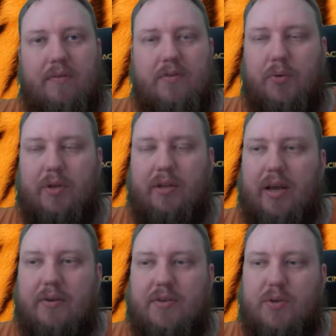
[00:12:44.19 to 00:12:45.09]
shooting
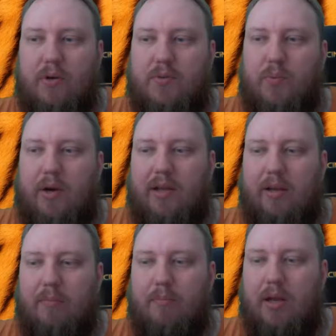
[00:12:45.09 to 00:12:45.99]
dinosaurs while
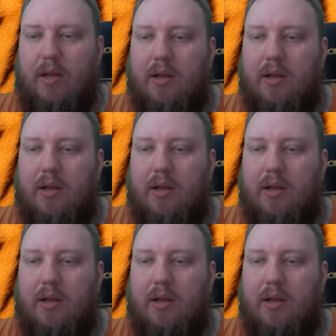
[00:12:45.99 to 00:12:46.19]
I'm